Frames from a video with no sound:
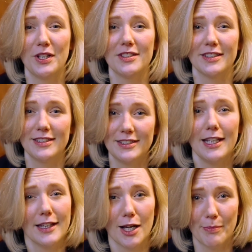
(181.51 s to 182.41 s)
because I
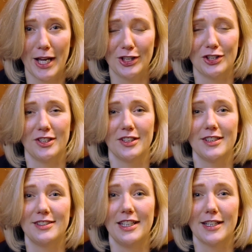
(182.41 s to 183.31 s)
see that passion and
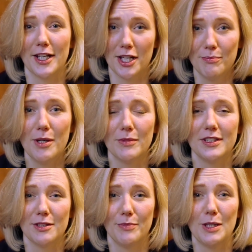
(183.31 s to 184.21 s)
I see that
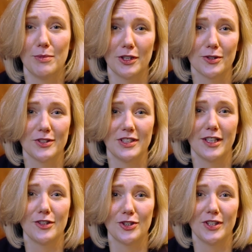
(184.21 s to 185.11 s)
commitment in people across the
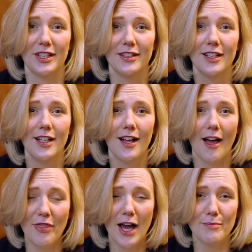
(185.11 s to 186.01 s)
country.
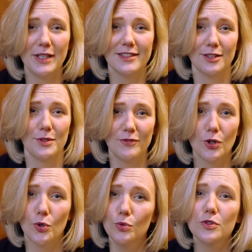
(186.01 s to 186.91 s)
And that means that we've
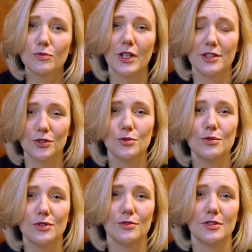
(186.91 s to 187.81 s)
got all the right
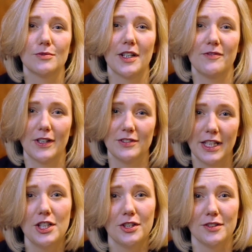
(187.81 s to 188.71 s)
tools and all the right
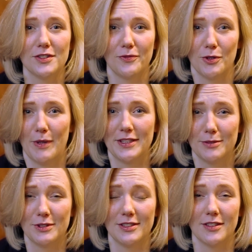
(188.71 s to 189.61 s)
foundations for a
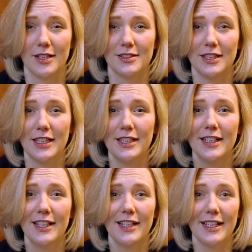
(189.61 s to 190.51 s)
better society.
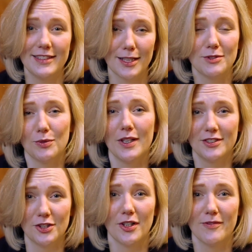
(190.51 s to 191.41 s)
It's up to
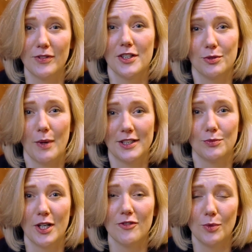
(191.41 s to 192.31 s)
us to try and find a
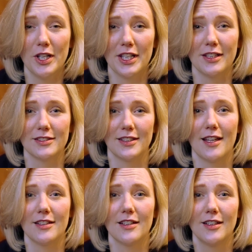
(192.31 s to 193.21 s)
better way of working
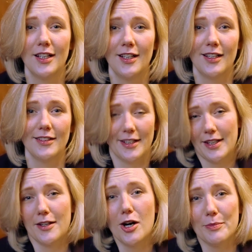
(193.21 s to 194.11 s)
together. Now,
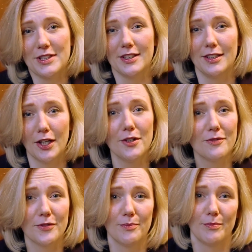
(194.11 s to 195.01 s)
that can't be done
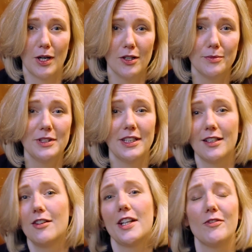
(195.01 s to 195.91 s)
alone from Parliament.
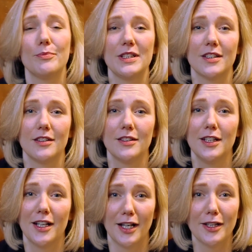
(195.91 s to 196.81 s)
It can't even be
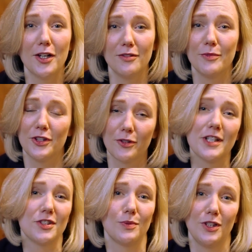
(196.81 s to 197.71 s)
done alone with the
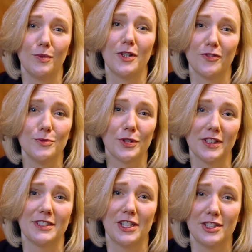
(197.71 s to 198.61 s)
greatest will in the world from
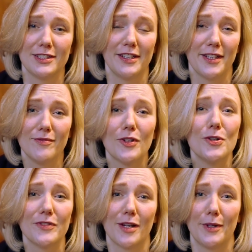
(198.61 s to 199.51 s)
organisations like
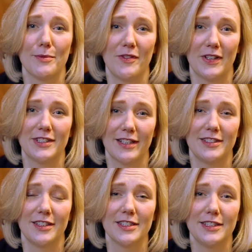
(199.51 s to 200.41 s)
Involve coming up with
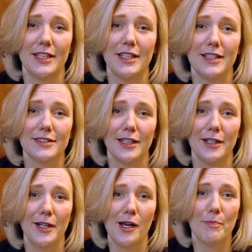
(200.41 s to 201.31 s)
fantastic ideas.
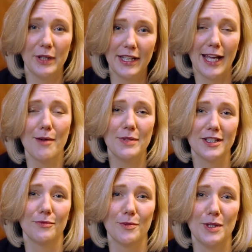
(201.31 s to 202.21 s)
But it can be
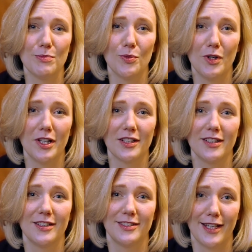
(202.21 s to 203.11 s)
done when people work
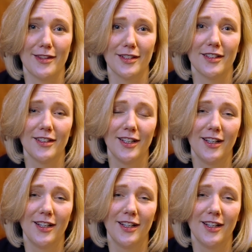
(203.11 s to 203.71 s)
together.